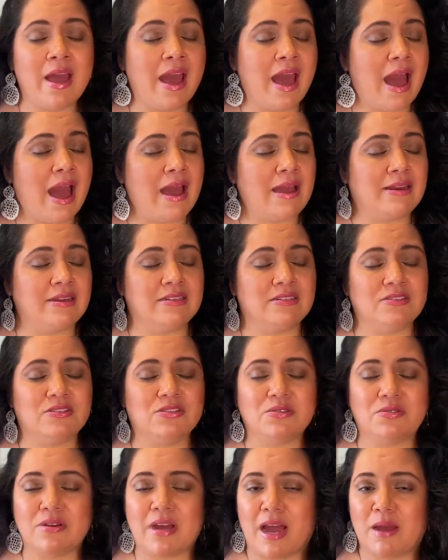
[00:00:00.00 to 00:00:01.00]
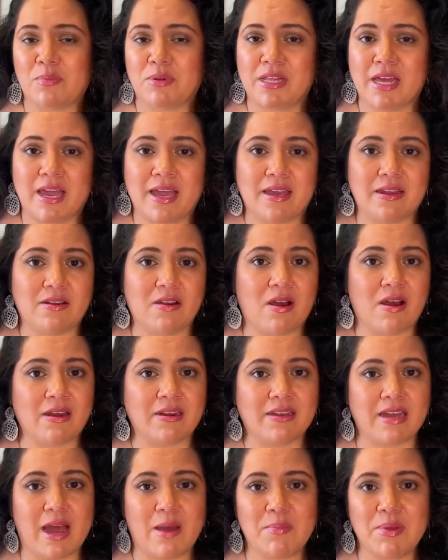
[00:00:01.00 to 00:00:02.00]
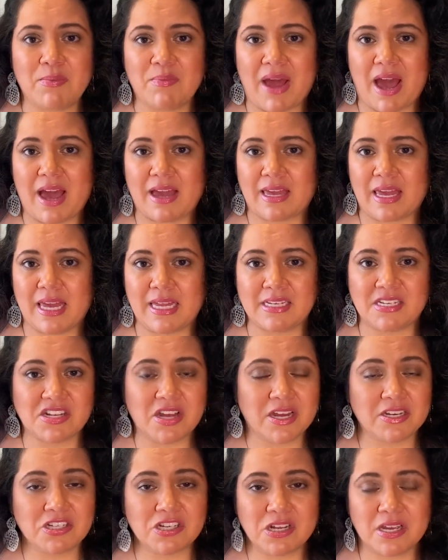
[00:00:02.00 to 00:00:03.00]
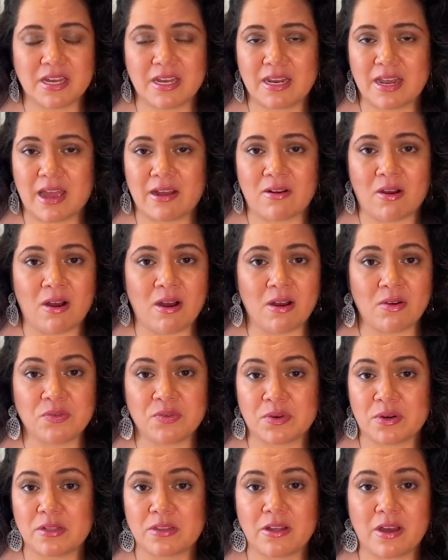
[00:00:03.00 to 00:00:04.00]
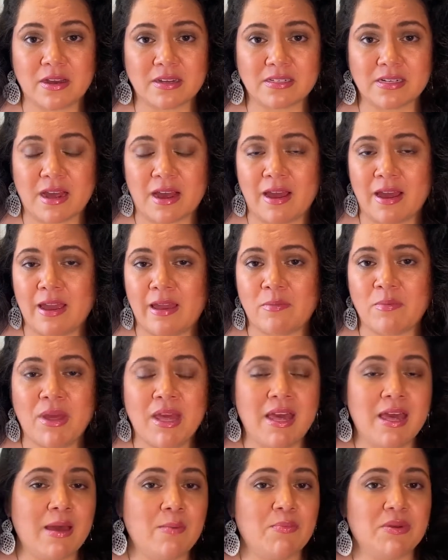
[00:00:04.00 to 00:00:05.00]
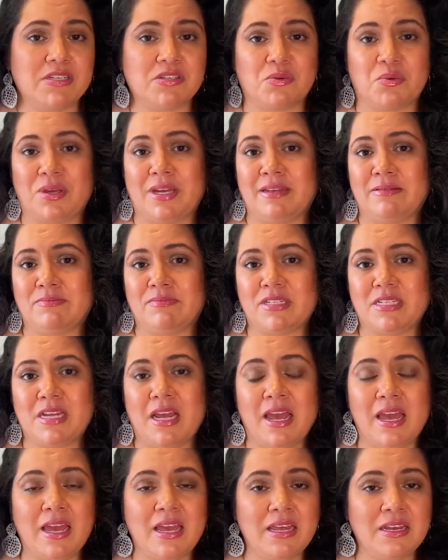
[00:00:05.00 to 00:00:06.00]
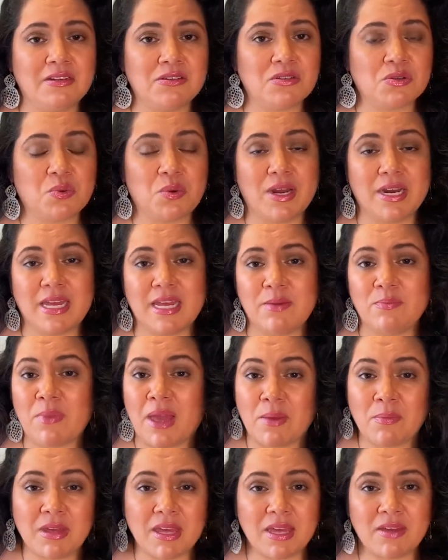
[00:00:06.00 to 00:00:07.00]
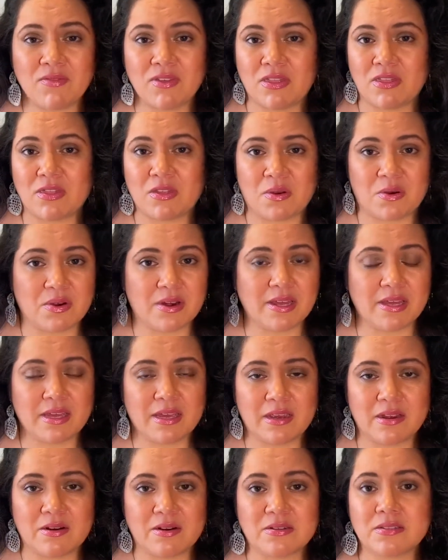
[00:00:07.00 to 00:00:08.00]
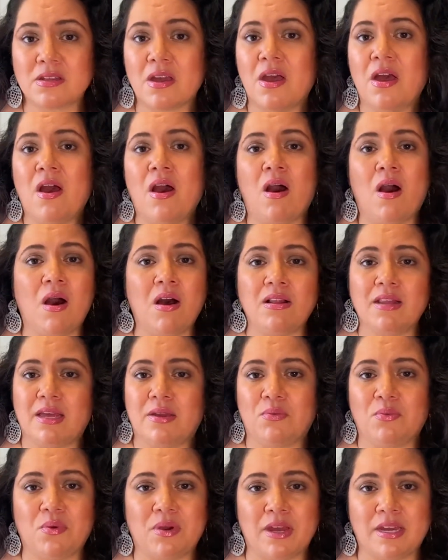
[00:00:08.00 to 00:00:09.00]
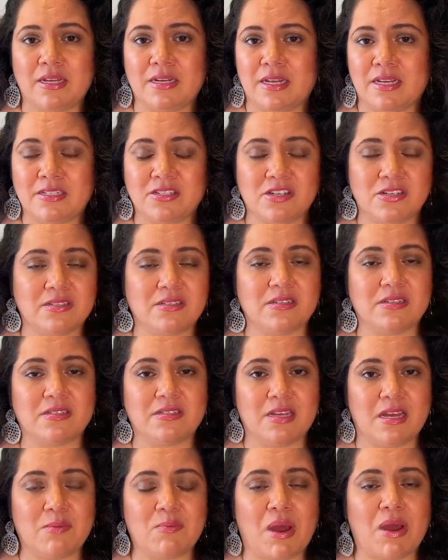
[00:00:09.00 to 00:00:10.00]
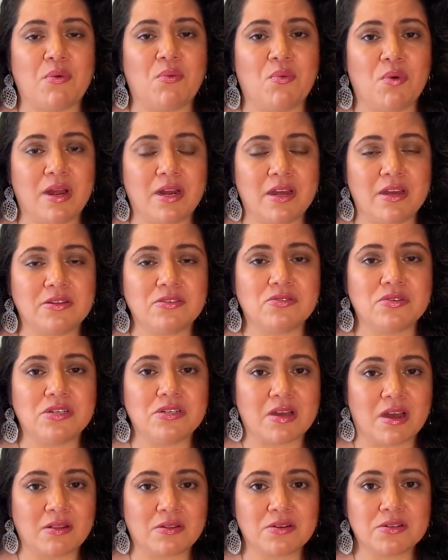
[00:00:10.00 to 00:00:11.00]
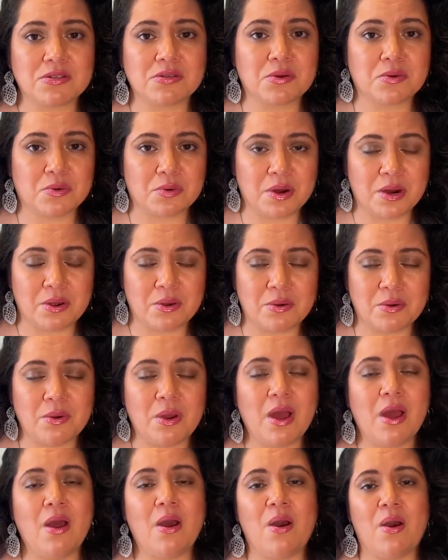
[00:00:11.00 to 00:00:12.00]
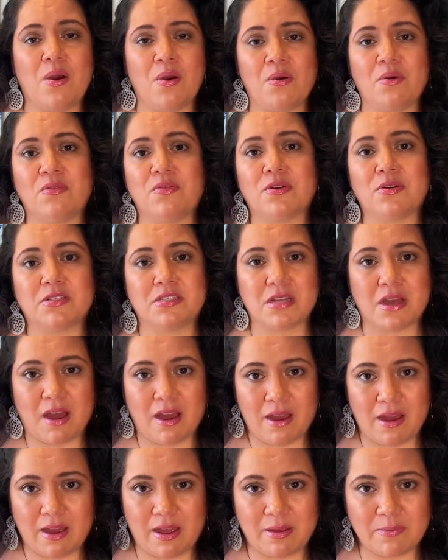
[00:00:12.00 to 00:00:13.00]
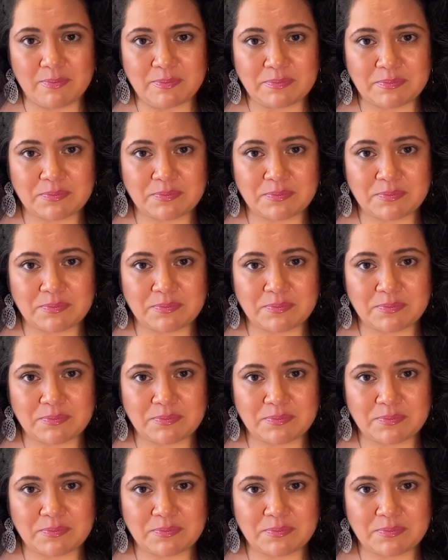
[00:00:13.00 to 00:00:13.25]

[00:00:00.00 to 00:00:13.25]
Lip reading: I do not plan on coming back and touching it at all for a long time, between 10, 20, maybe even 30 years. All I want is just to see my $100 grow over time.